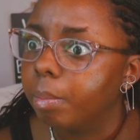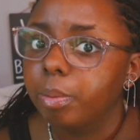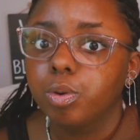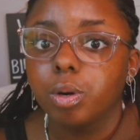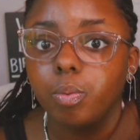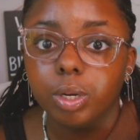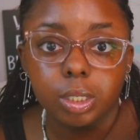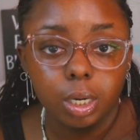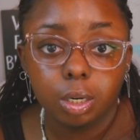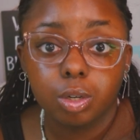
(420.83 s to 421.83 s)
maybe do it
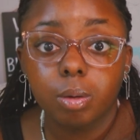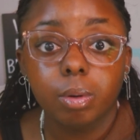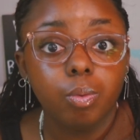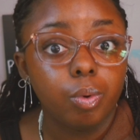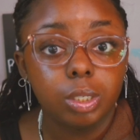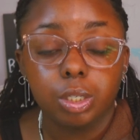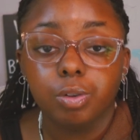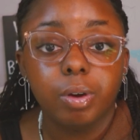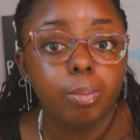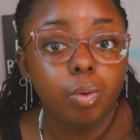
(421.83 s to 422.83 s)
once in October, once in
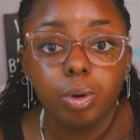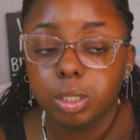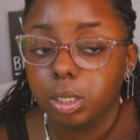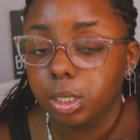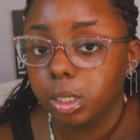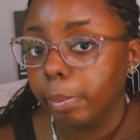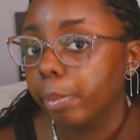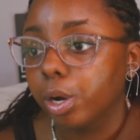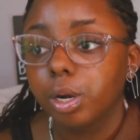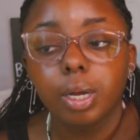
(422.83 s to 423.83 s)
November, once in
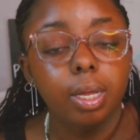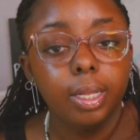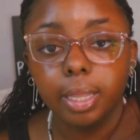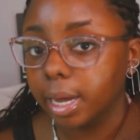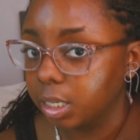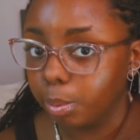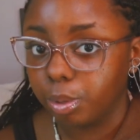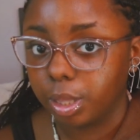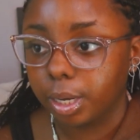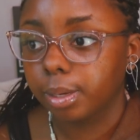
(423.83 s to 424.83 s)
December. That type
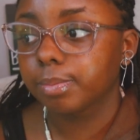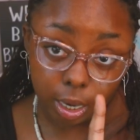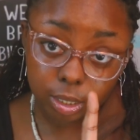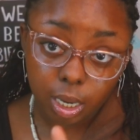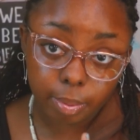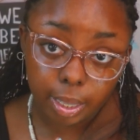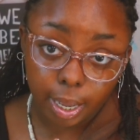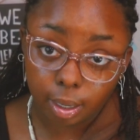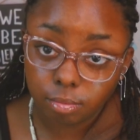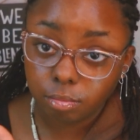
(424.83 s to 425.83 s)
of thing. And on top of
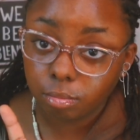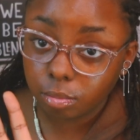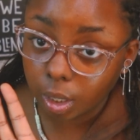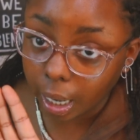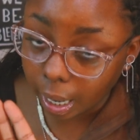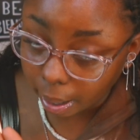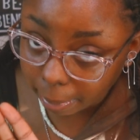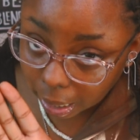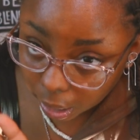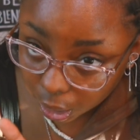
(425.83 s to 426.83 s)
that,
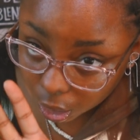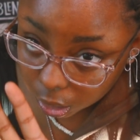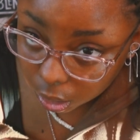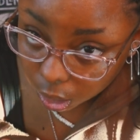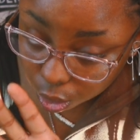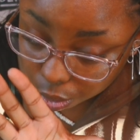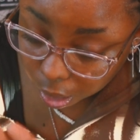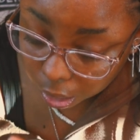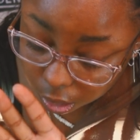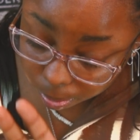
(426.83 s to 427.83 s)
I'm not here to tell you
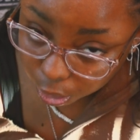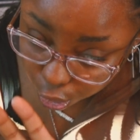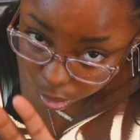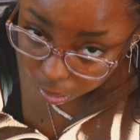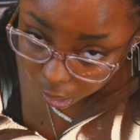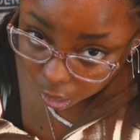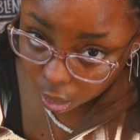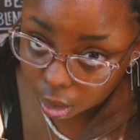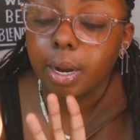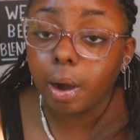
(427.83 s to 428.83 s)
how to spend your
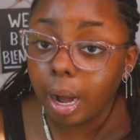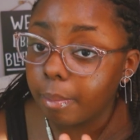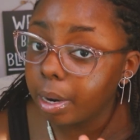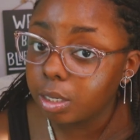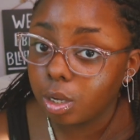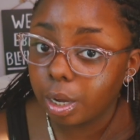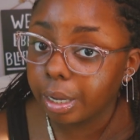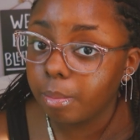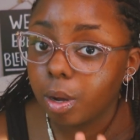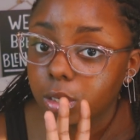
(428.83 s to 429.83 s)
money. Now, I'm not
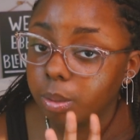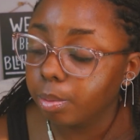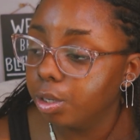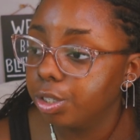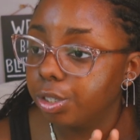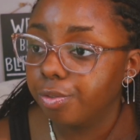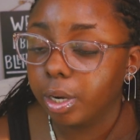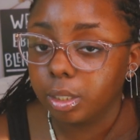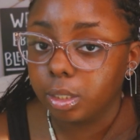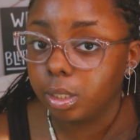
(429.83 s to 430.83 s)
talking about splurging
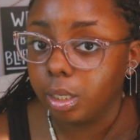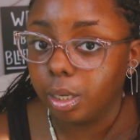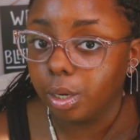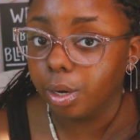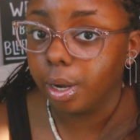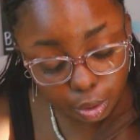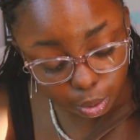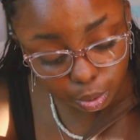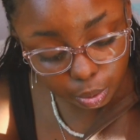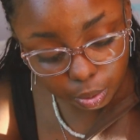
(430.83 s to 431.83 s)
recklessly here.
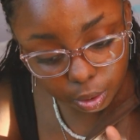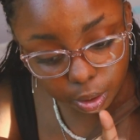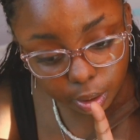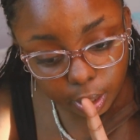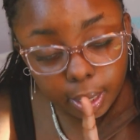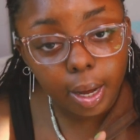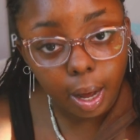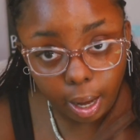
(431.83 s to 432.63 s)
You and